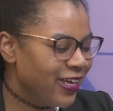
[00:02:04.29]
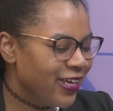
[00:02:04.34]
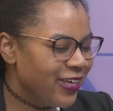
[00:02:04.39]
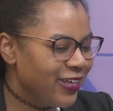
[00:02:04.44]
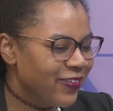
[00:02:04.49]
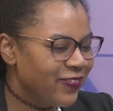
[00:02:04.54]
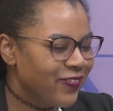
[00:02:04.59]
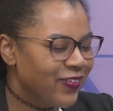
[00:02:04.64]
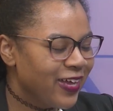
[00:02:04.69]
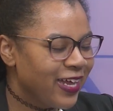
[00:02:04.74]

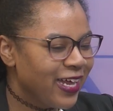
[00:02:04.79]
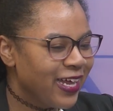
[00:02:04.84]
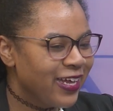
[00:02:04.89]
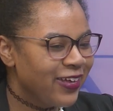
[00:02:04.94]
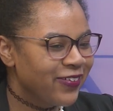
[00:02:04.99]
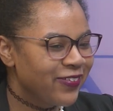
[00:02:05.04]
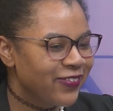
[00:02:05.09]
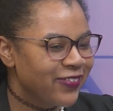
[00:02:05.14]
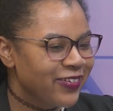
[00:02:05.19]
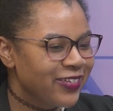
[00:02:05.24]
Um,
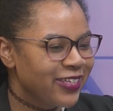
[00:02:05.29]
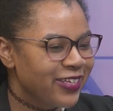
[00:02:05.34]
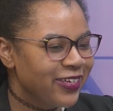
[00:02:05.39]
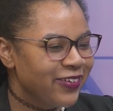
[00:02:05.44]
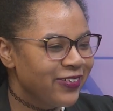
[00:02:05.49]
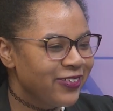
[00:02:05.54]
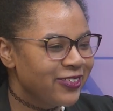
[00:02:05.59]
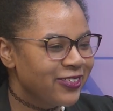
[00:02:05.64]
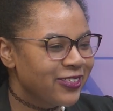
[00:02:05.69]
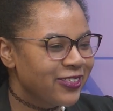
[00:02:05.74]
I
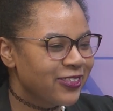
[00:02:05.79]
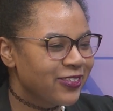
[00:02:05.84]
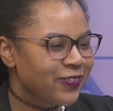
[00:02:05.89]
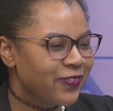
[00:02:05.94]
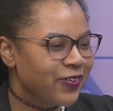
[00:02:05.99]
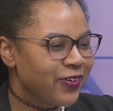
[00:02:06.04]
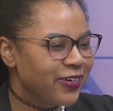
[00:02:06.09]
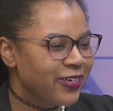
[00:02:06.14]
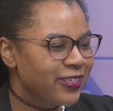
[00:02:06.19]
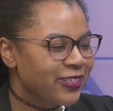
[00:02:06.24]
really just
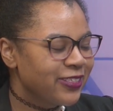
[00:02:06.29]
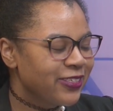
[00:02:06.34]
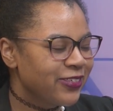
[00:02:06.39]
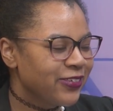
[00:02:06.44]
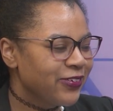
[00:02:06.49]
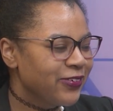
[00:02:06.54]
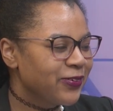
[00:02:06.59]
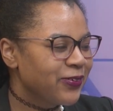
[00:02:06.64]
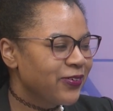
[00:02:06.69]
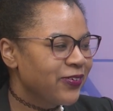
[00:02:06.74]
wanted
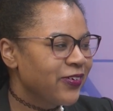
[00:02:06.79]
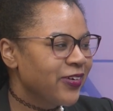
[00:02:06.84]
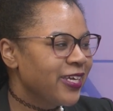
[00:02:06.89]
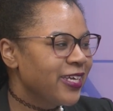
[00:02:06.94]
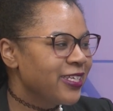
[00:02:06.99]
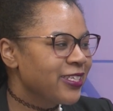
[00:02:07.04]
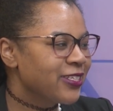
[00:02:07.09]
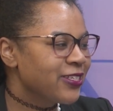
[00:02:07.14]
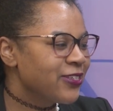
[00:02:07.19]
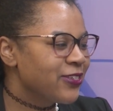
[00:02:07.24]
to
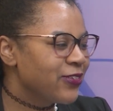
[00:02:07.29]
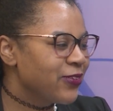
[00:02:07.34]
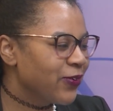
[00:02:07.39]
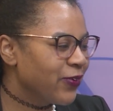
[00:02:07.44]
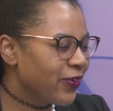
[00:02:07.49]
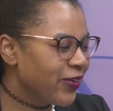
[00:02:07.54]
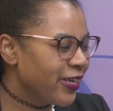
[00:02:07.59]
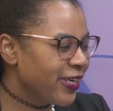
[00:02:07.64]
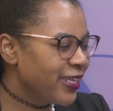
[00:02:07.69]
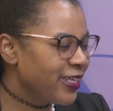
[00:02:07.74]
create
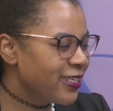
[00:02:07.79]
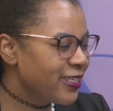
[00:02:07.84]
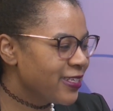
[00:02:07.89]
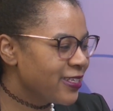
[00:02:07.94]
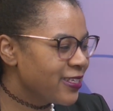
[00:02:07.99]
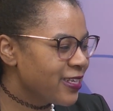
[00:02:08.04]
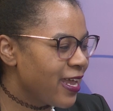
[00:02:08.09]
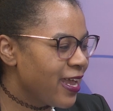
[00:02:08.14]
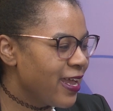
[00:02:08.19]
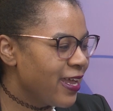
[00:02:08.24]

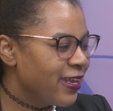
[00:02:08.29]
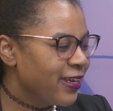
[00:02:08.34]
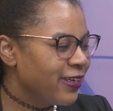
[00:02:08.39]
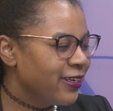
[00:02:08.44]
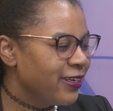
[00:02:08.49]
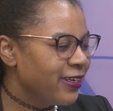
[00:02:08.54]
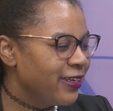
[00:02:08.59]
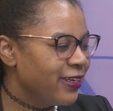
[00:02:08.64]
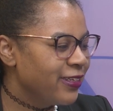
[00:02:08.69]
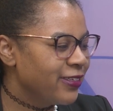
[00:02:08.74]
stories
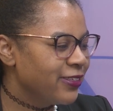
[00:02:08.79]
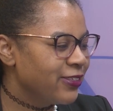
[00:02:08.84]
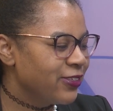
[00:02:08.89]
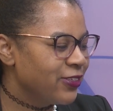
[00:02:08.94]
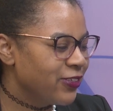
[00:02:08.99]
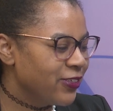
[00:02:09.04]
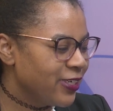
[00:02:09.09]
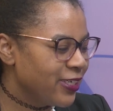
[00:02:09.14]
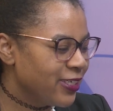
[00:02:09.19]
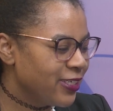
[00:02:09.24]
and
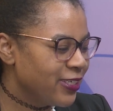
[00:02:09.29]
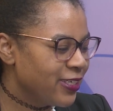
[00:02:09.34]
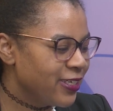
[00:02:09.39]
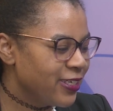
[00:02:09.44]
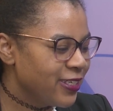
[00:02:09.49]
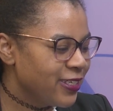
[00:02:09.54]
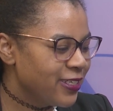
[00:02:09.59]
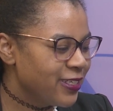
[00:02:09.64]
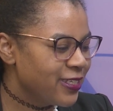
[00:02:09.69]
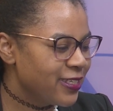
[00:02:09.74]

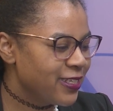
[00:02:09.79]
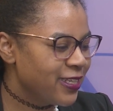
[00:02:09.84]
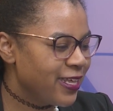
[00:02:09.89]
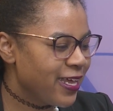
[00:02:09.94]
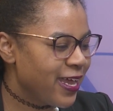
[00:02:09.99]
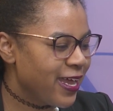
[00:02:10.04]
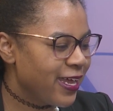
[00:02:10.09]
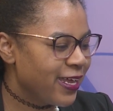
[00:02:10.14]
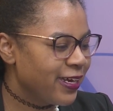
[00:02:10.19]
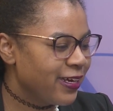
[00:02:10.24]
illustrations
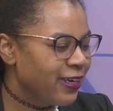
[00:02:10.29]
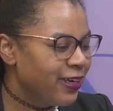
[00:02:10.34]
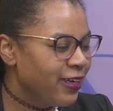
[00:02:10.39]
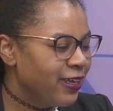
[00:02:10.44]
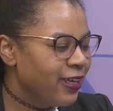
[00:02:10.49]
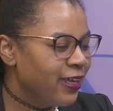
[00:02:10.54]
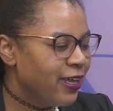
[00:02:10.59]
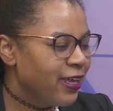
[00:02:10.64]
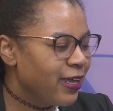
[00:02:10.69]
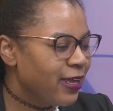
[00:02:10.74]
that
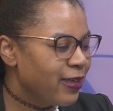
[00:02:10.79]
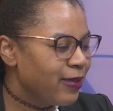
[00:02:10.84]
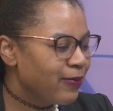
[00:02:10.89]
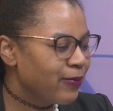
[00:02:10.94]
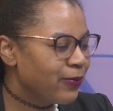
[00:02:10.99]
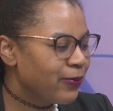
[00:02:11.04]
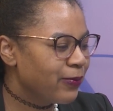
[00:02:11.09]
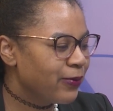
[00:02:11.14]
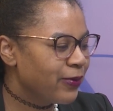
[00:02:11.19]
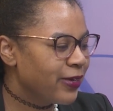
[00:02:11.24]

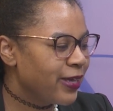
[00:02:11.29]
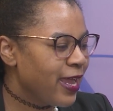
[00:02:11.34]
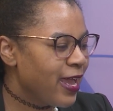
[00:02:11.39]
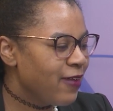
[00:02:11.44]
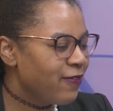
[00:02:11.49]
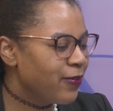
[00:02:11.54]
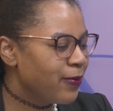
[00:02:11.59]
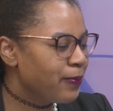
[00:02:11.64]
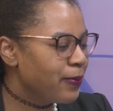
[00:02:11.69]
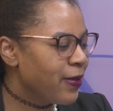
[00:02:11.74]
um, would
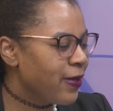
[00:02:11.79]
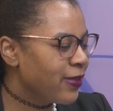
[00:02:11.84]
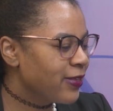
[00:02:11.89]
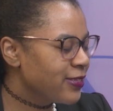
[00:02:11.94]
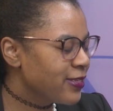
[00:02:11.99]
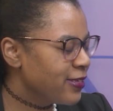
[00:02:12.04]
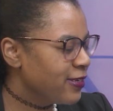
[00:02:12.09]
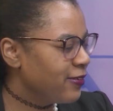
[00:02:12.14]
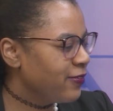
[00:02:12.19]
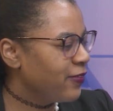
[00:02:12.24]
have a
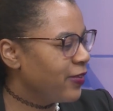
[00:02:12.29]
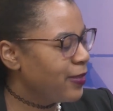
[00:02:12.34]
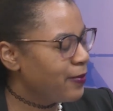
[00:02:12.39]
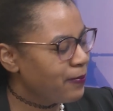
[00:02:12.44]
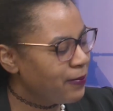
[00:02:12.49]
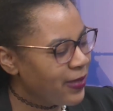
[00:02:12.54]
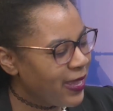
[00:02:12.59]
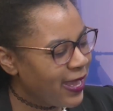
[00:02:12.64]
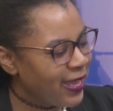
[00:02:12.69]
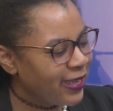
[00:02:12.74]
positive
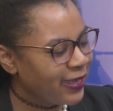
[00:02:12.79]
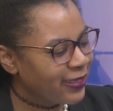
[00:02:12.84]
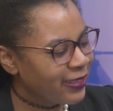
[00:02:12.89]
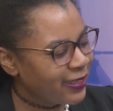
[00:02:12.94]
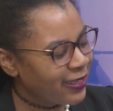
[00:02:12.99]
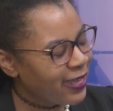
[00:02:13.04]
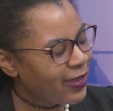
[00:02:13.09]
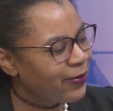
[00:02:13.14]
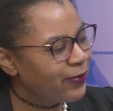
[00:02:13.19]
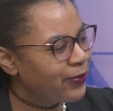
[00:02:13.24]
impact
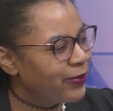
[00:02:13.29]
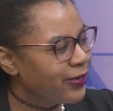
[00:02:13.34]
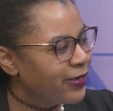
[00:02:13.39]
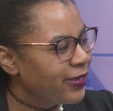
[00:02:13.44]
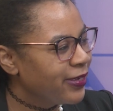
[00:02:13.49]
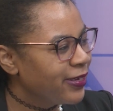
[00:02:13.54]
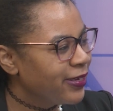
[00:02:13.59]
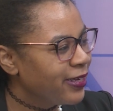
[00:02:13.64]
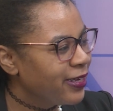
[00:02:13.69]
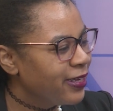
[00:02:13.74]
that
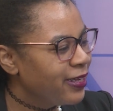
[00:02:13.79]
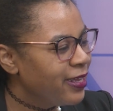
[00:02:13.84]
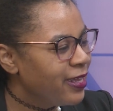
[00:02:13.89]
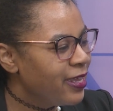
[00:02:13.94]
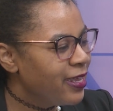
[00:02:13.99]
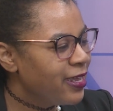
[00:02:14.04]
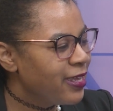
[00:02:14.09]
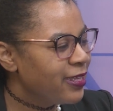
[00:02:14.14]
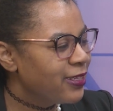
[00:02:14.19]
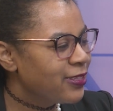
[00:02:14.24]
would
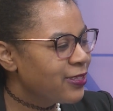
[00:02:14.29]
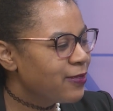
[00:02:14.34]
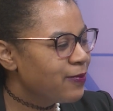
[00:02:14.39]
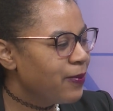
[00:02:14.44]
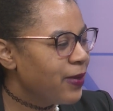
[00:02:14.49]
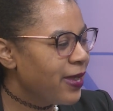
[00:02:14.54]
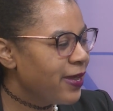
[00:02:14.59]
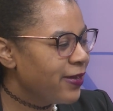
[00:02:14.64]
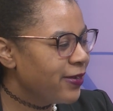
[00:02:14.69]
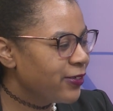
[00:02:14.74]

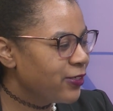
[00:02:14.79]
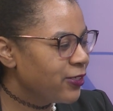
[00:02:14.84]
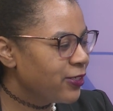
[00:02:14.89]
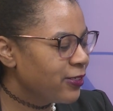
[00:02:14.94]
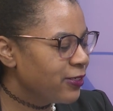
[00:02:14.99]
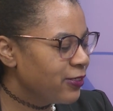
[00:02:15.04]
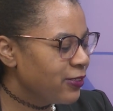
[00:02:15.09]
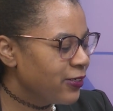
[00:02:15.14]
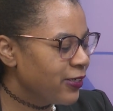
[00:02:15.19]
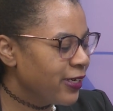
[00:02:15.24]
inspire
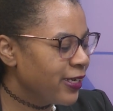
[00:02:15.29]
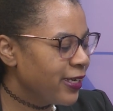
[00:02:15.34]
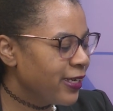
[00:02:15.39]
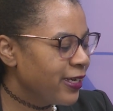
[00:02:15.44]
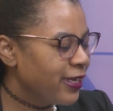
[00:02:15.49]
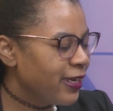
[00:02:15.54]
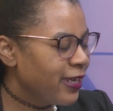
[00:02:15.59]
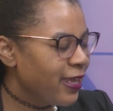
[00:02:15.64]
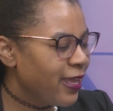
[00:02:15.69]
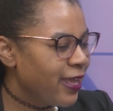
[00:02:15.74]

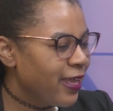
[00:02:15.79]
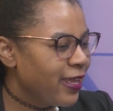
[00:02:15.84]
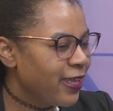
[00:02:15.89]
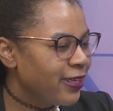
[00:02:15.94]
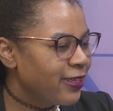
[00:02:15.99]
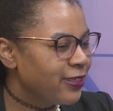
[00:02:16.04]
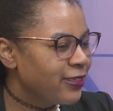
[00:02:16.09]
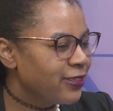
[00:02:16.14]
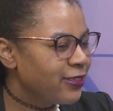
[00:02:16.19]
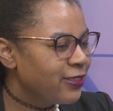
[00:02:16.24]
children
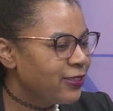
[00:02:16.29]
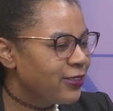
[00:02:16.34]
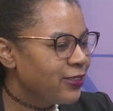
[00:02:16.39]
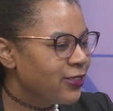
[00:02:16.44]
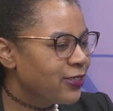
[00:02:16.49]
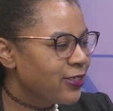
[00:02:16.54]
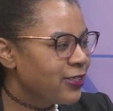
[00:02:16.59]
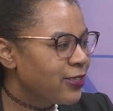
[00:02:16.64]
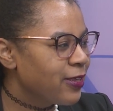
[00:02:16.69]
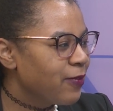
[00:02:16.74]
and
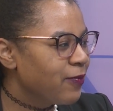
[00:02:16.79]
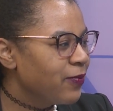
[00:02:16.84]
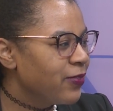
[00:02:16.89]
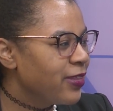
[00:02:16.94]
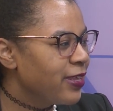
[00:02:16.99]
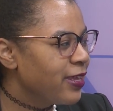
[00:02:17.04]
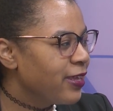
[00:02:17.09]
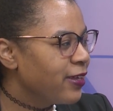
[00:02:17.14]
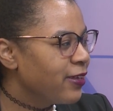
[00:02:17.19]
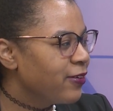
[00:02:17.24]
just
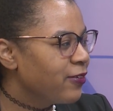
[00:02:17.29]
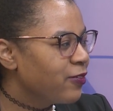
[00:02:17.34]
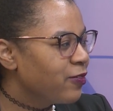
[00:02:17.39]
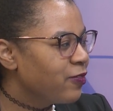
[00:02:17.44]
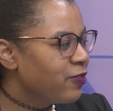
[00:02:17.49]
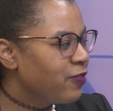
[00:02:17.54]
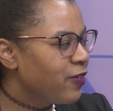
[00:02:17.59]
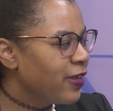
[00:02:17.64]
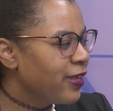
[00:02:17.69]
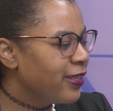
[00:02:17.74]
something
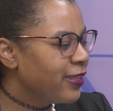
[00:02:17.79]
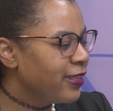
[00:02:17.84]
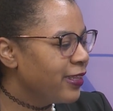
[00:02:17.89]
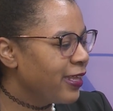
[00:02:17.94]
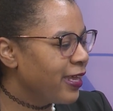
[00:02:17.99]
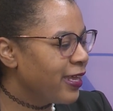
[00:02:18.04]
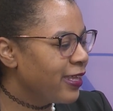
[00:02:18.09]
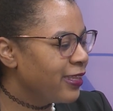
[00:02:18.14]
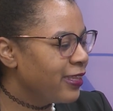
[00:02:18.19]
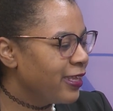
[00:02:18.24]
fun
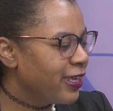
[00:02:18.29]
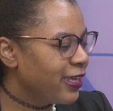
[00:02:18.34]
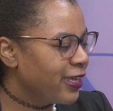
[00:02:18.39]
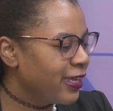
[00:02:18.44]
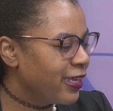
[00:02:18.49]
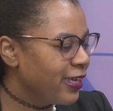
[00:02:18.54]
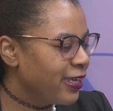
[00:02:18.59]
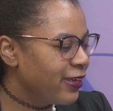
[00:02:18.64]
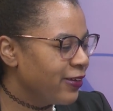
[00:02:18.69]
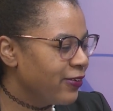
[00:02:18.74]
that they
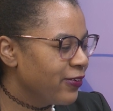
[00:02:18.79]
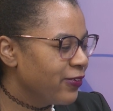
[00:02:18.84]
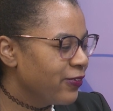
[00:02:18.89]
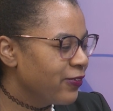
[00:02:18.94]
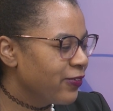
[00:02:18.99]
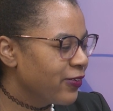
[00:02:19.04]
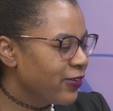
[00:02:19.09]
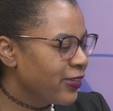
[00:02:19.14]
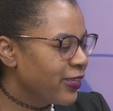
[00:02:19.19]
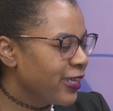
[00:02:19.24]
can
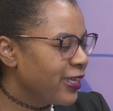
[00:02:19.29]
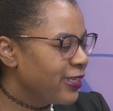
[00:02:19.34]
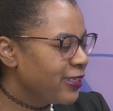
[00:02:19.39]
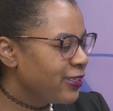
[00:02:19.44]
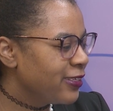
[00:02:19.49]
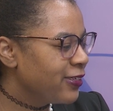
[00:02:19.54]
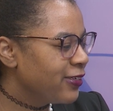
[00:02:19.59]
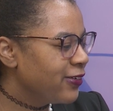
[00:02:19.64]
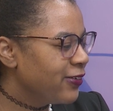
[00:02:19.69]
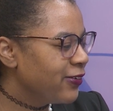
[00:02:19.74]

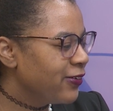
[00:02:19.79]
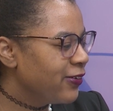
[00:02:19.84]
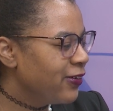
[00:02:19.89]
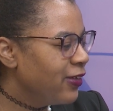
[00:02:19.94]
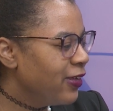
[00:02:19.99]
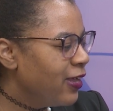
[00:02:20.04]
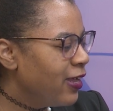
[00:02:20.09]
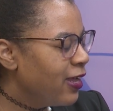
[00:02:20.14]
relate to.